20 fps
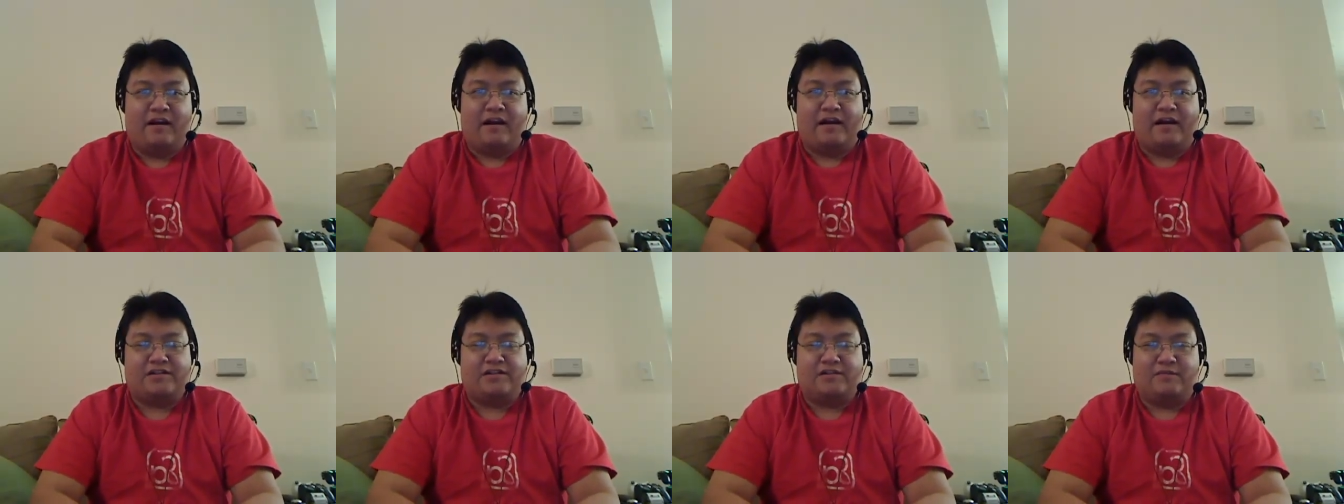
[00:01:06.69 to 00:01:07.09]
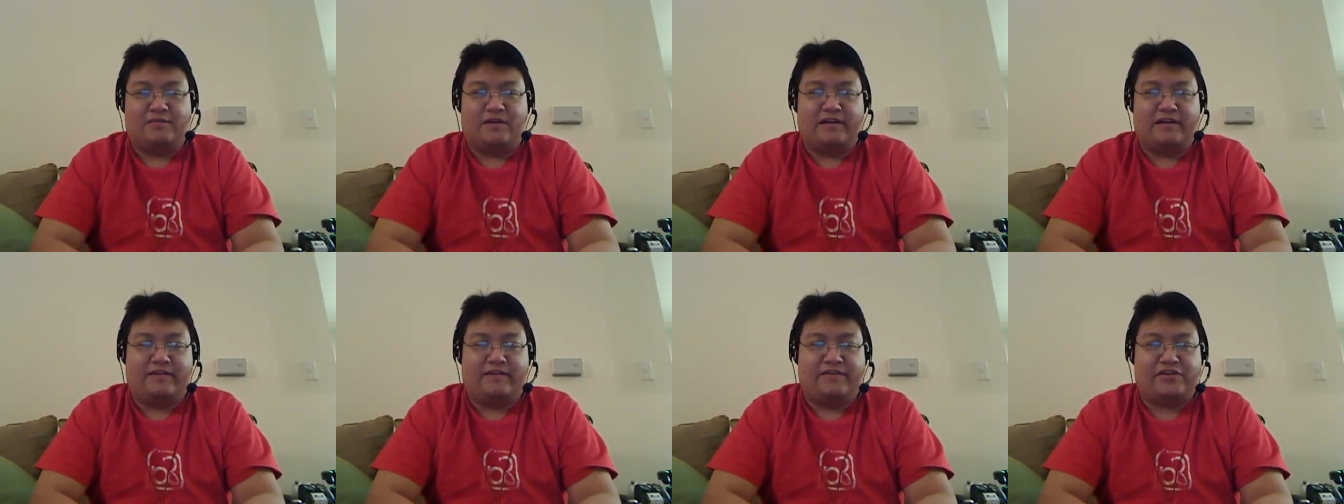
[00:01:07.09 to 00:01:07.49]
I also
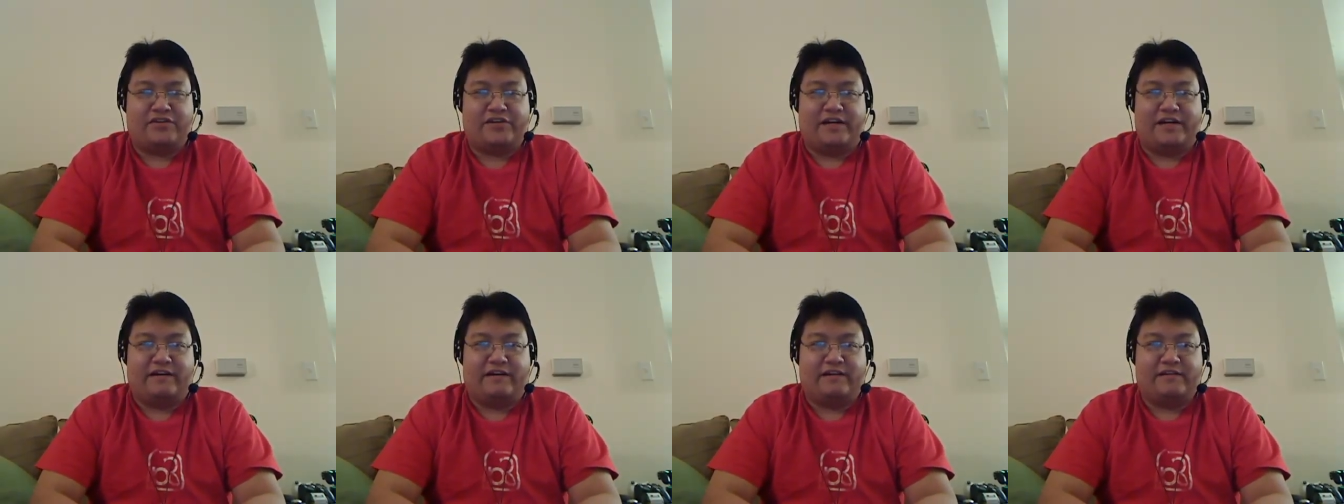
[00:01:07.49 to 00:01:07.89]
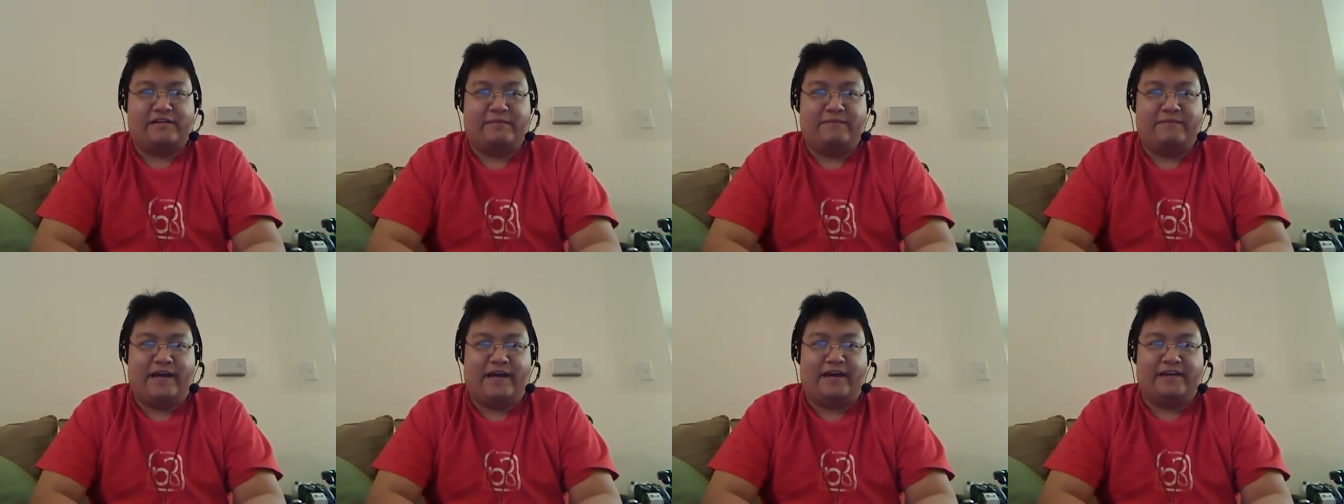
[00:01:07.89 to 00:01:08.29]
want to give a shout out to
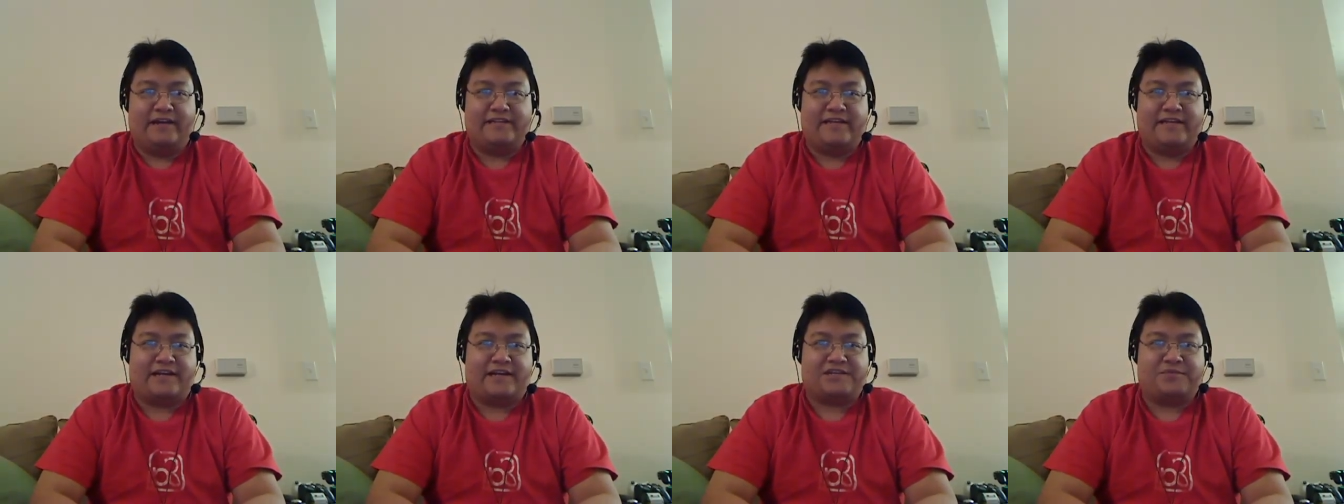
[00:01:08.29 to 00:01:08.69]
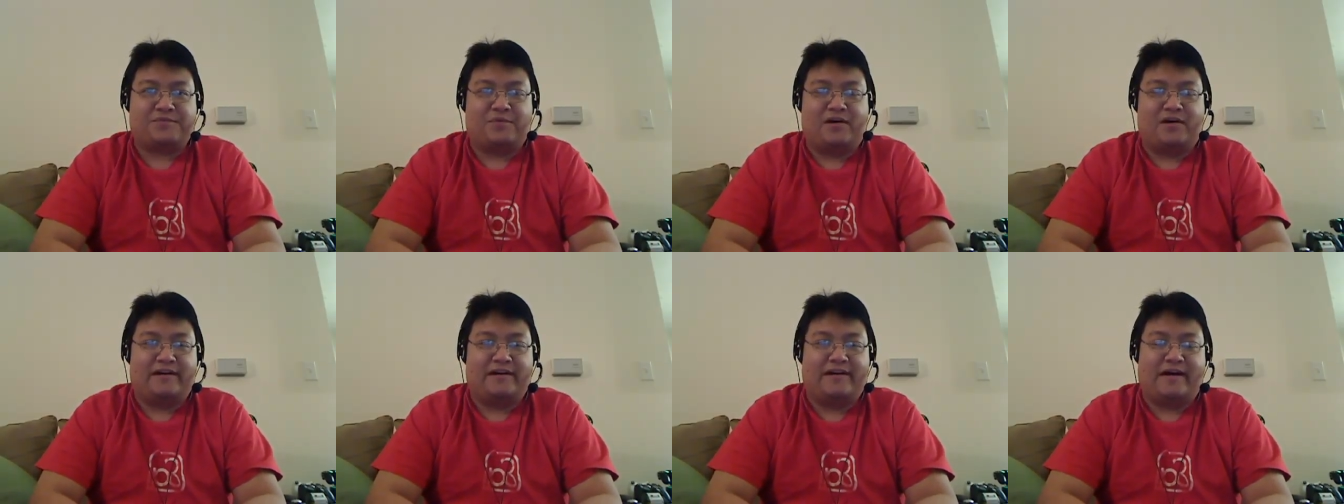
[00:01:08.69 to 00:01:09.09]
Magus
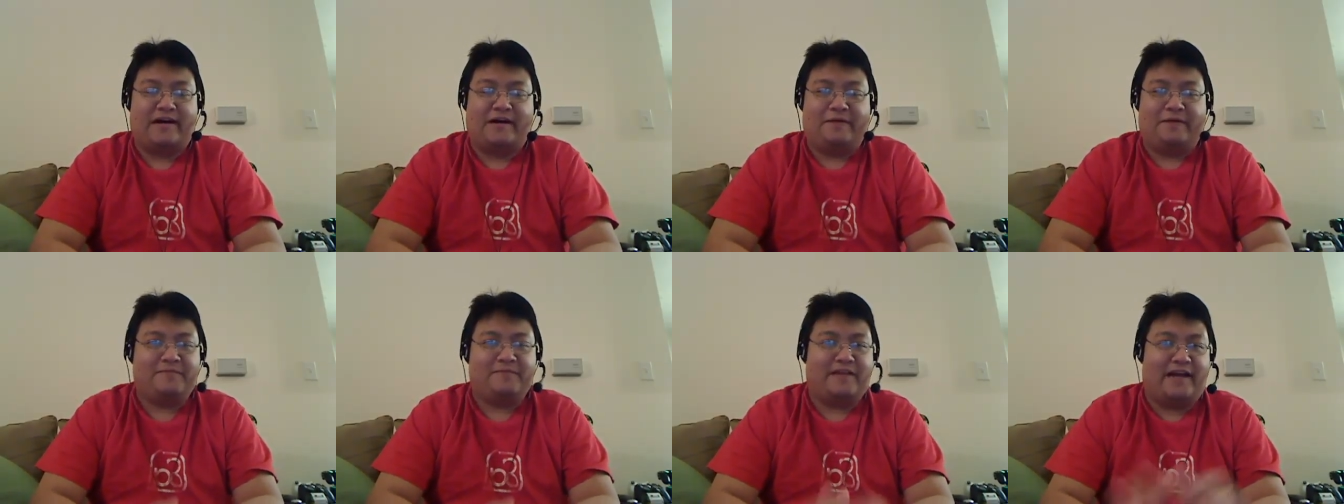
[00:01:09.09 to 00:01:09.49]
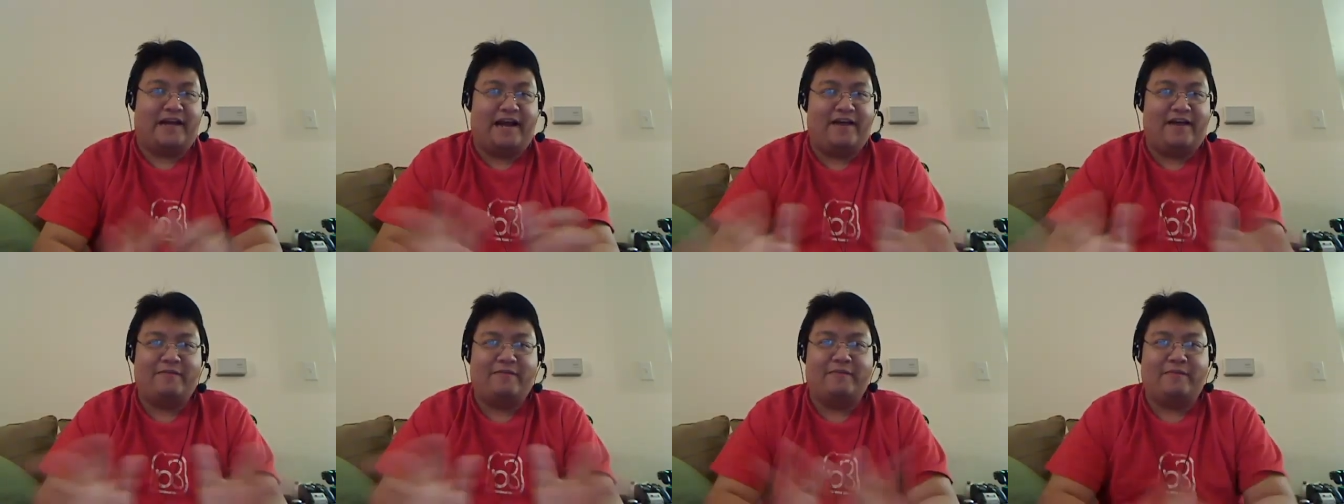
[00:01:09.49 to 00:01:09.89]
X1. Now,
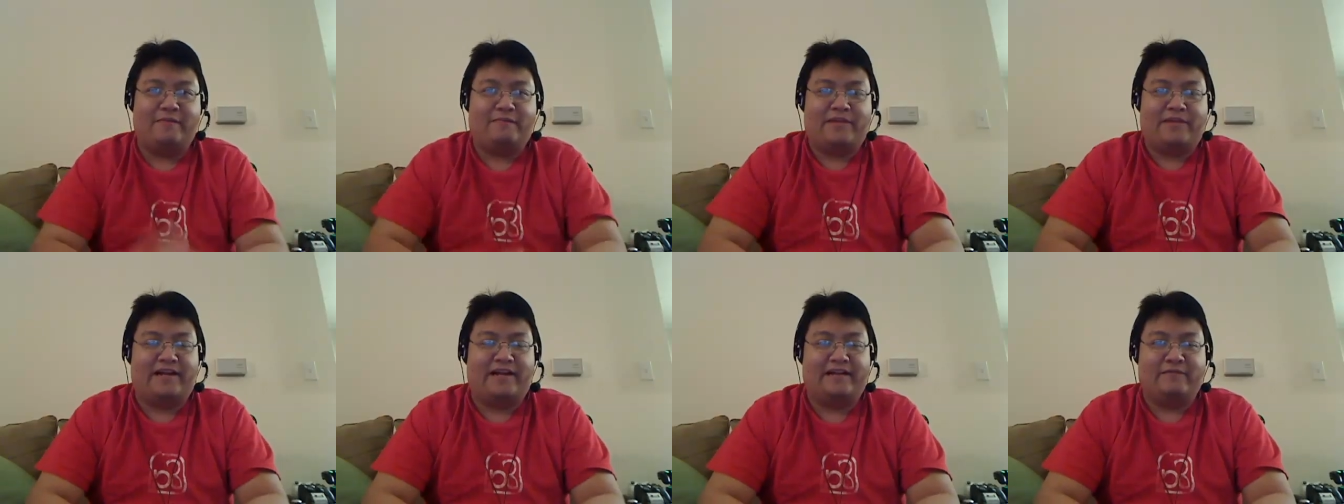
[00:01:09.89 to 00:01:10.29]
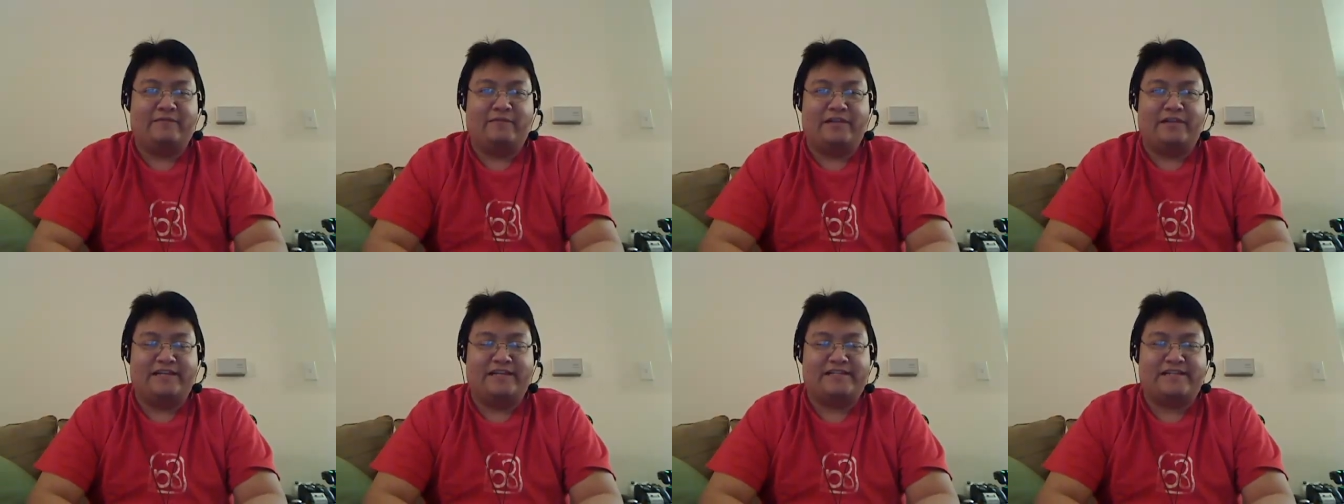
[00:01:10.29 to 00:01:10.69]
I haven't been playing
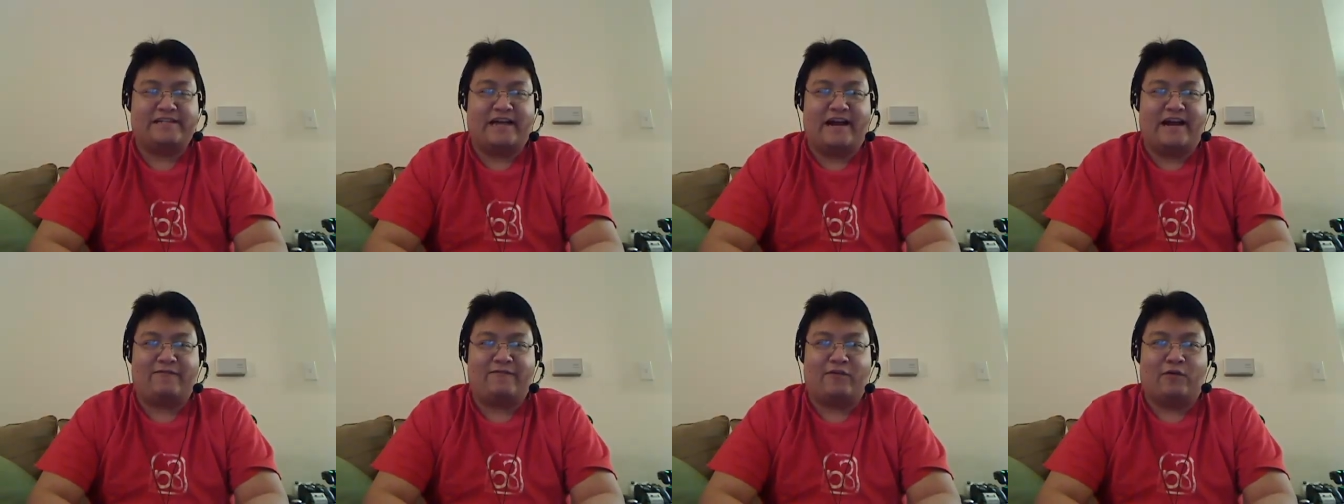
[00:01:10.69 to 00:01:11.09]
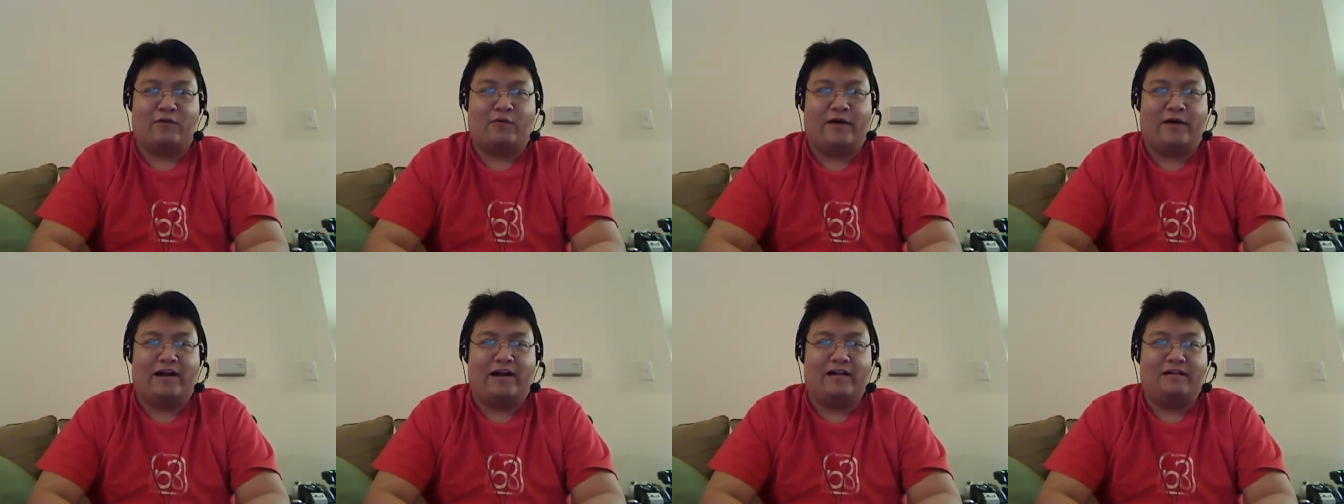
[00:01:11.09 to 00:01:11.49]
with this guy for a
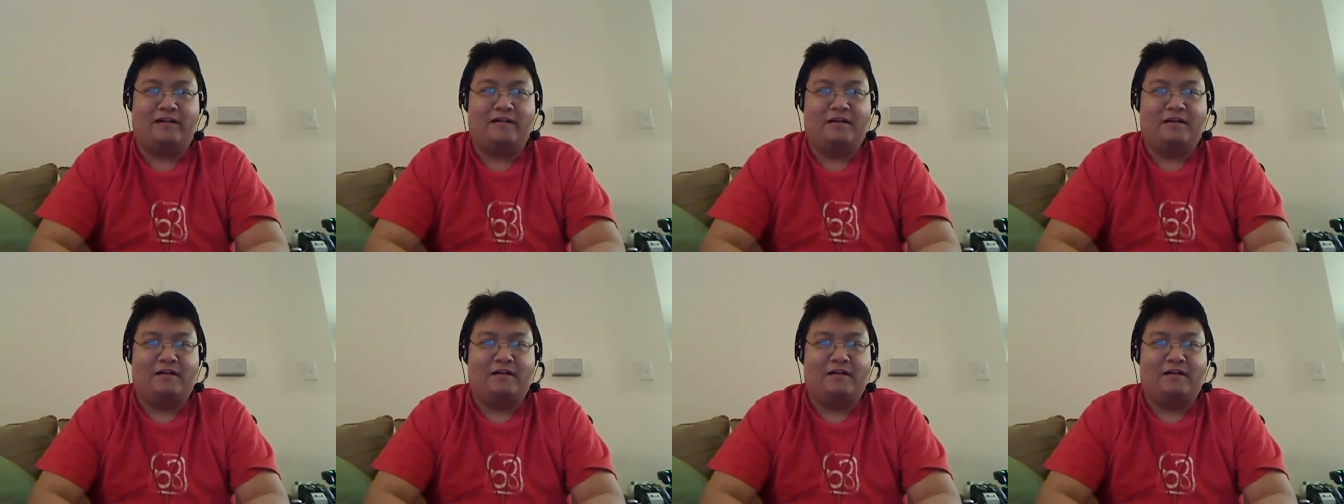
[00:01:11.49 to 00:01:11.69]
while,